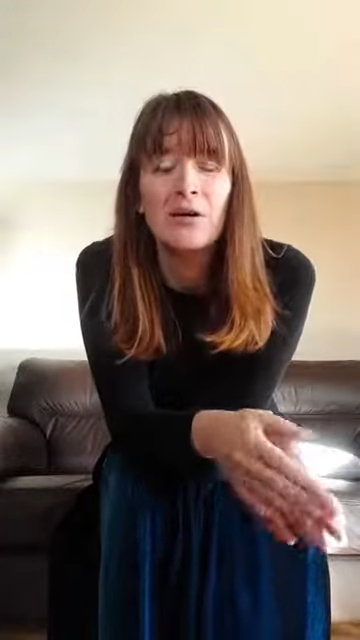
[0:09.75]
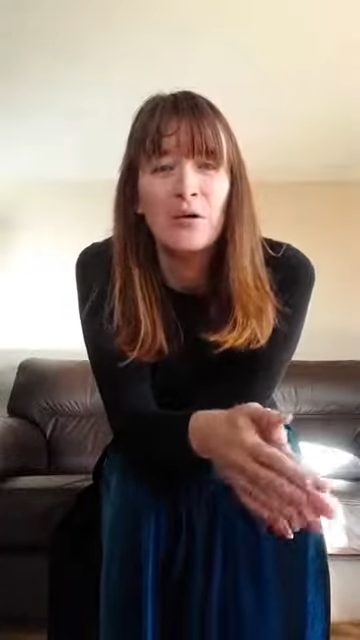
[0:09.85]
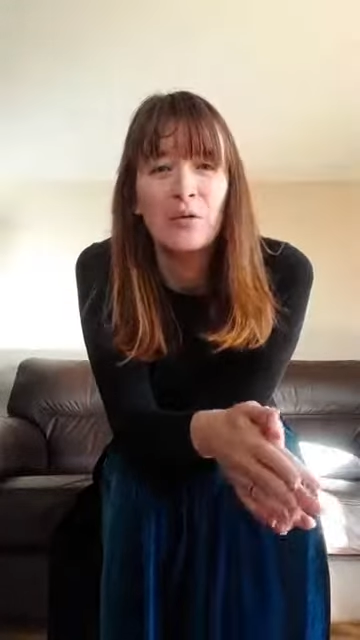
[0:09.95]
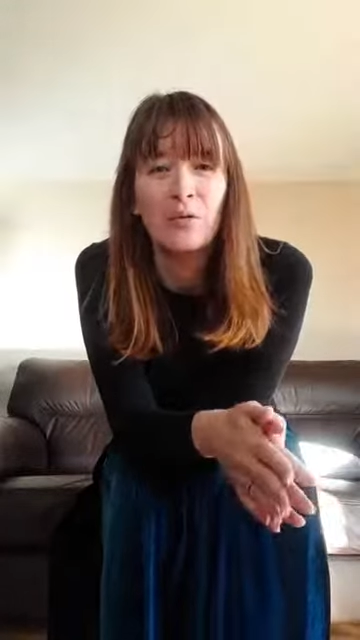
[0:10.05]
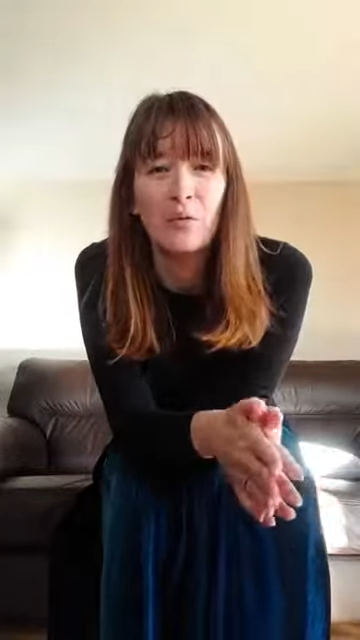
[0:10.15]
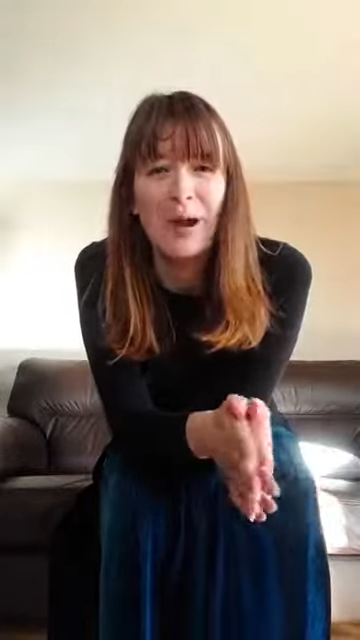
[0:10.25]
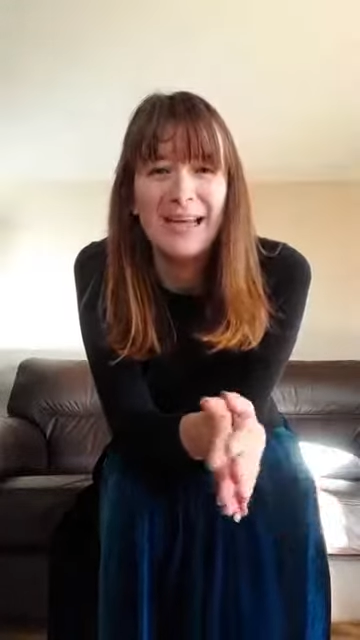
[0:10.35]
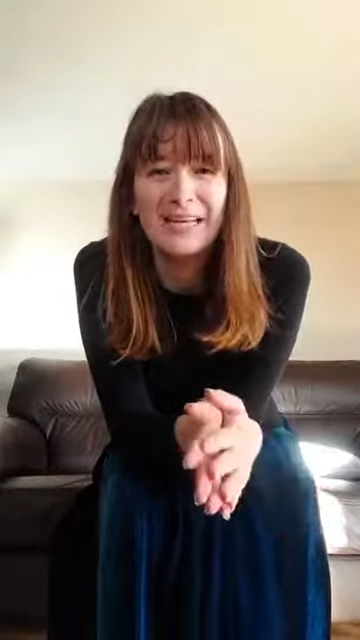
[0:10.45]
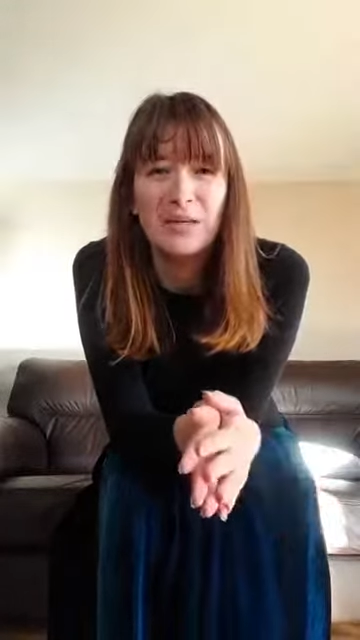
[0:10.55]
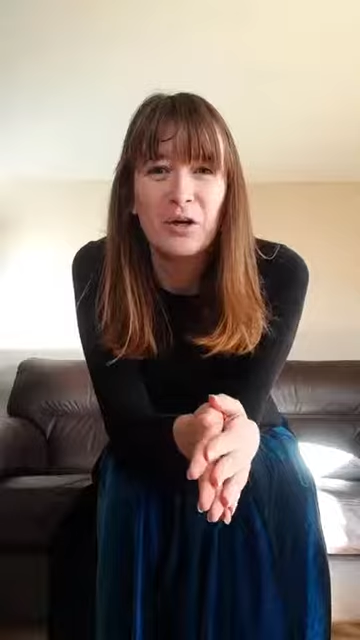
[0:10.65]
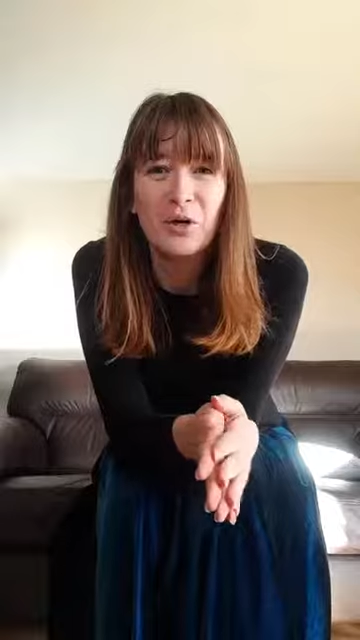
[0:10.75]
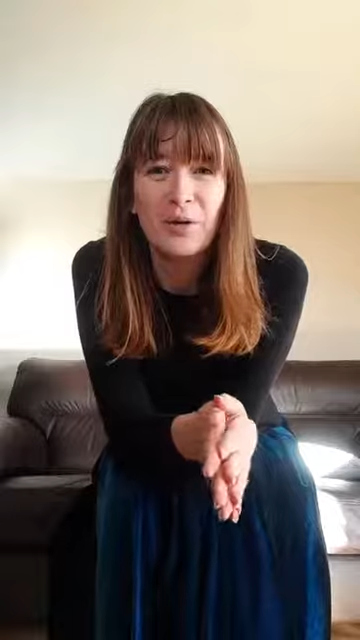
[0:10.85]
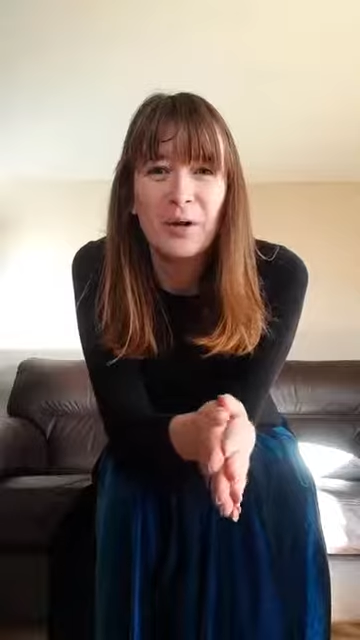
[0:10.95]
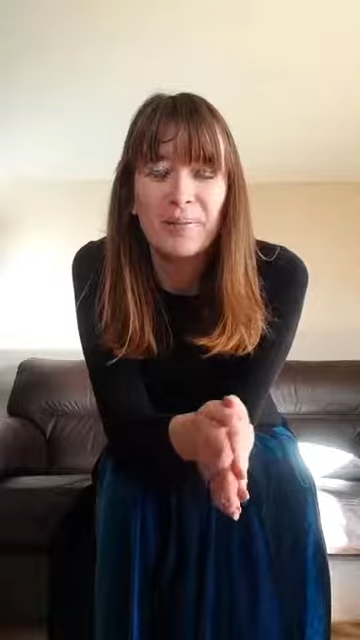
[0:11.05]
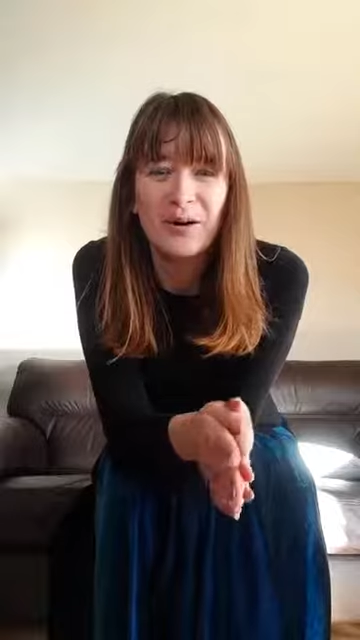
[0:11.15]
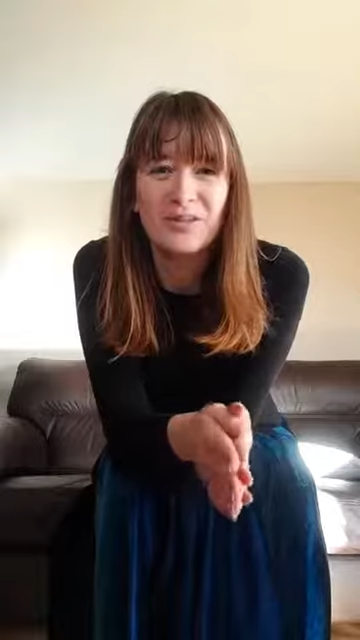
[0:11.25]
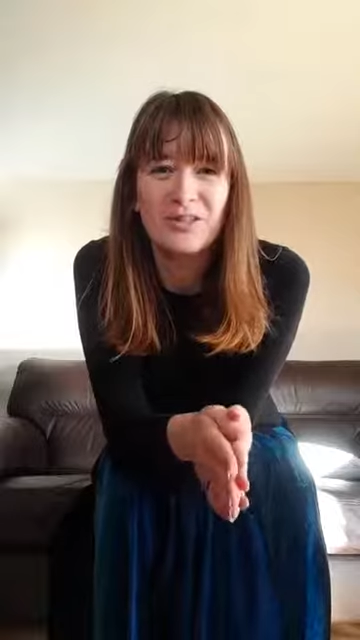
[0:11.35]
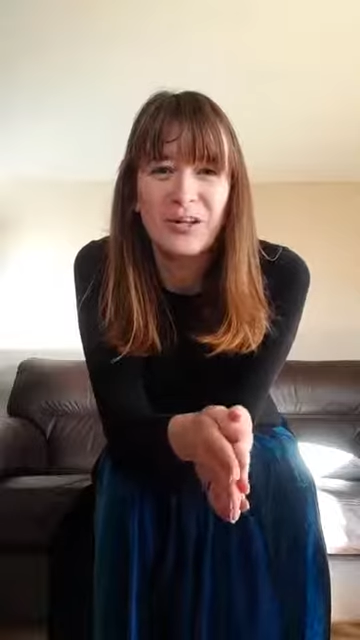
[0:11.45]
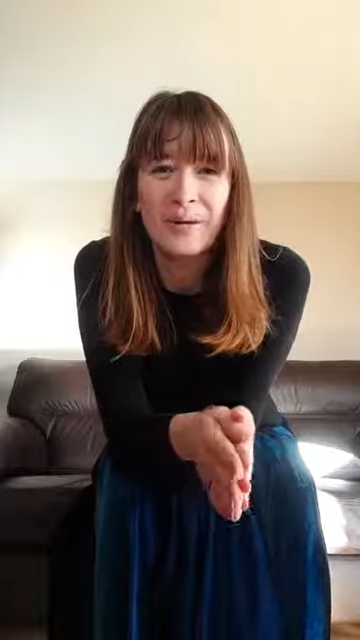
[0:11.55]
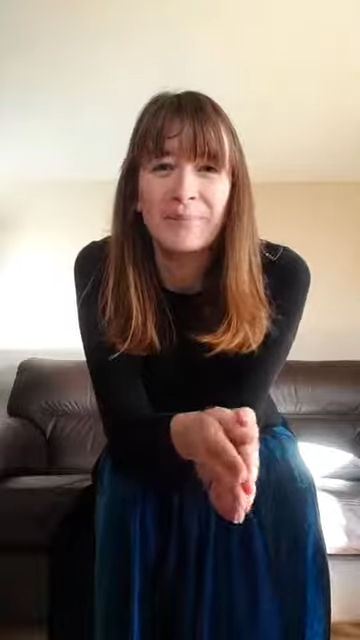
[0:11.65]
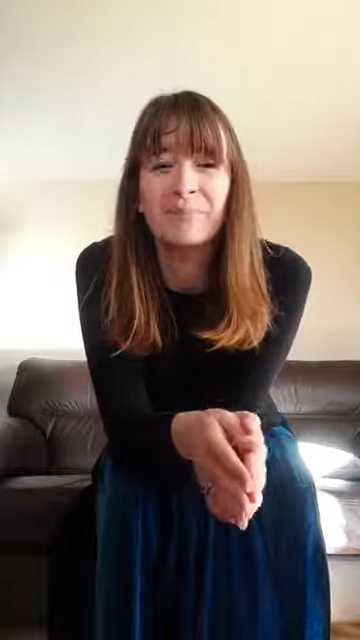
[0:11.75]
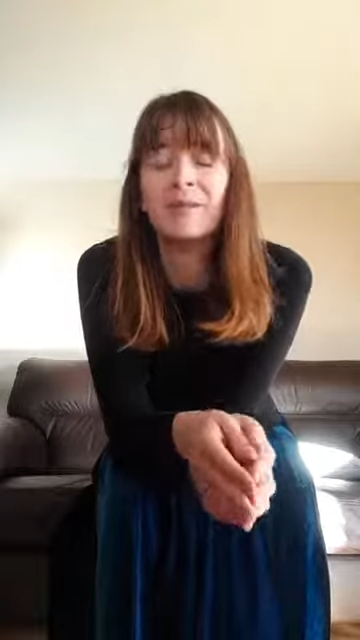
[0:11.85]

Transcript: called the Wayne Cook posture.